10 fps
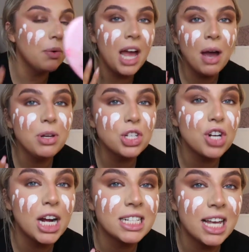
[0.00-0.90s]
now it's
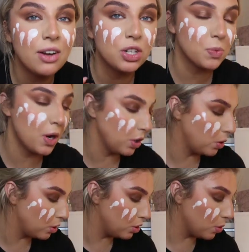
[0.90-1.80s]
dried down as well, you
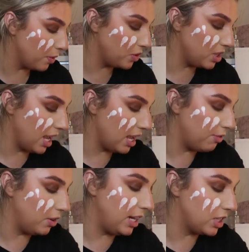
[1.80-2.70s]
can sort of see
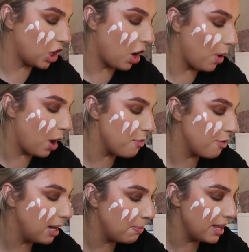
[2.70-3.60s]
if you need to go over
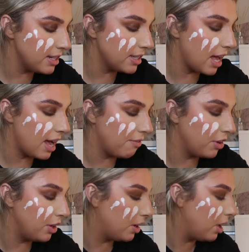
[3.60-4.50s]
any bits that
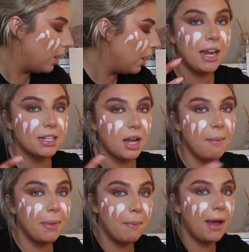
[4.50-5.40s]
haven't picked
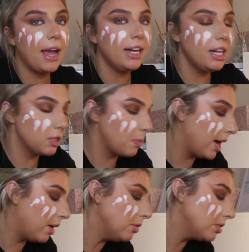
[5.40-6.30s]
up the paint as well.